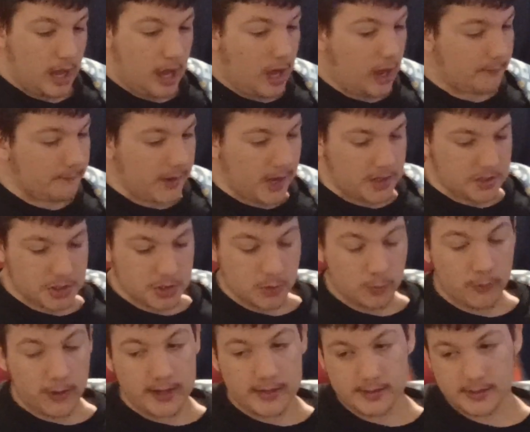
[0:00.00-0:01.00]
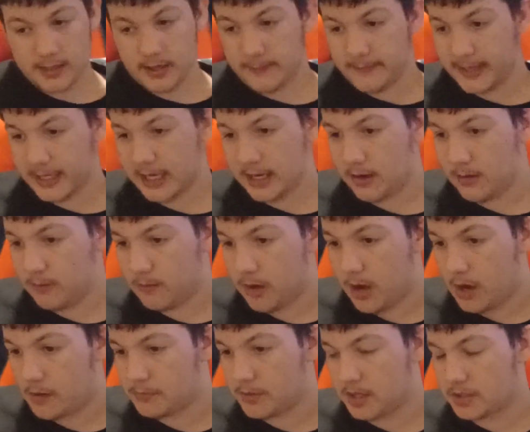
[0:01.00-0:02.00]
I'm not sure when it's coming out.
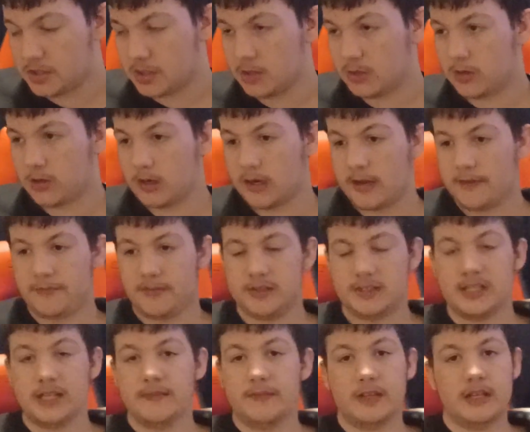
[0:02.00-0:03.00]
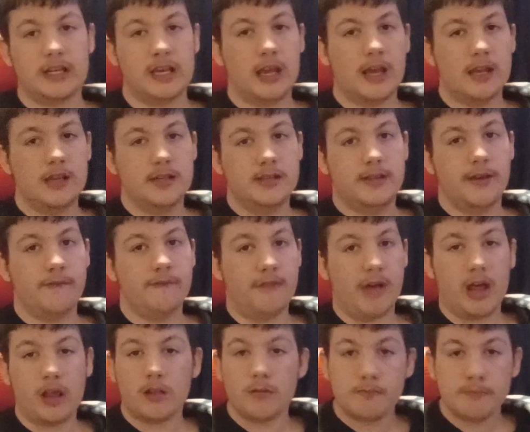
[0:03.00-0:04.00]
I'm not sure if it's even in
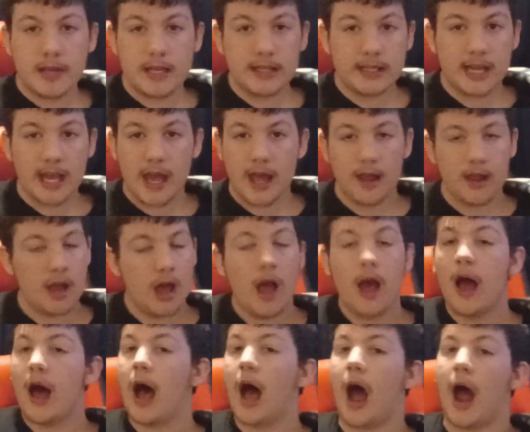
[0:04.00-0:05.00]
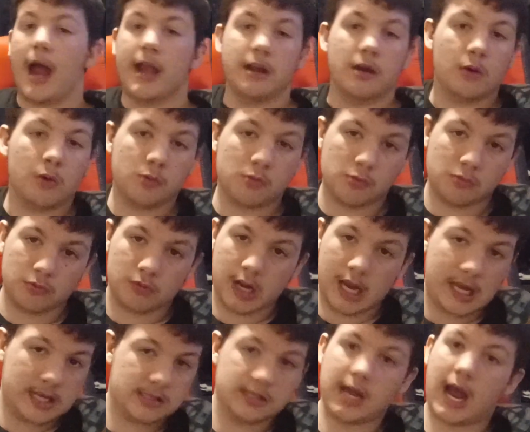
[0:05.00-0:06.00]
development yet. I don't
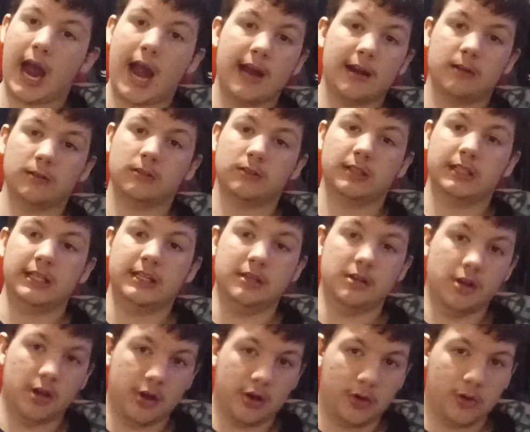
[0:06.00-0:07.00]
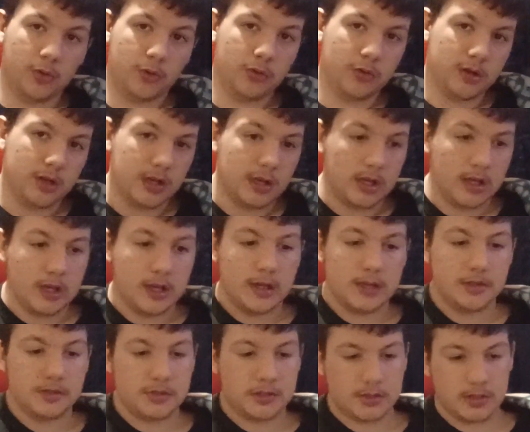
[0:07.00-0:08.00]
entirely know.
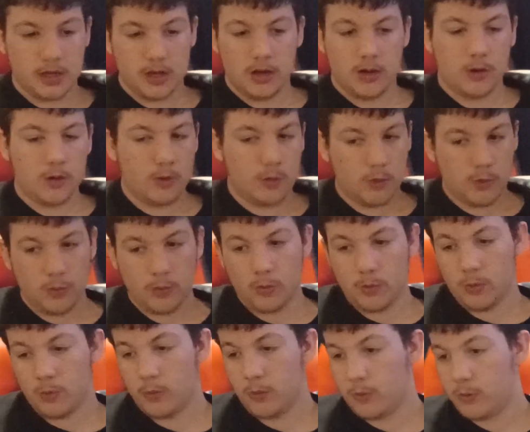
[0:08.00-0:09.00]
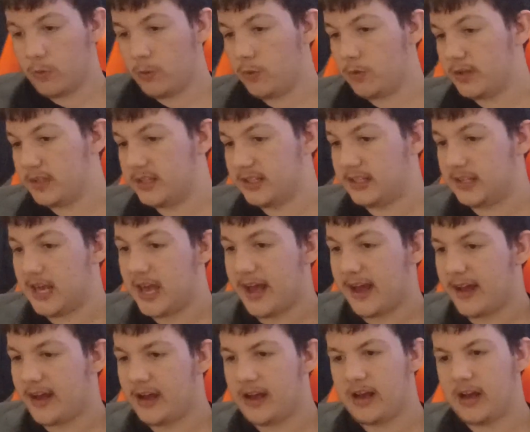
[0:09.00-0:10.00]
So
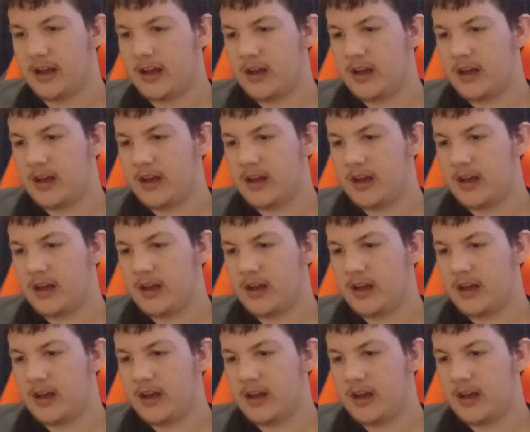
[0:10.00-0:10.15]
yeah.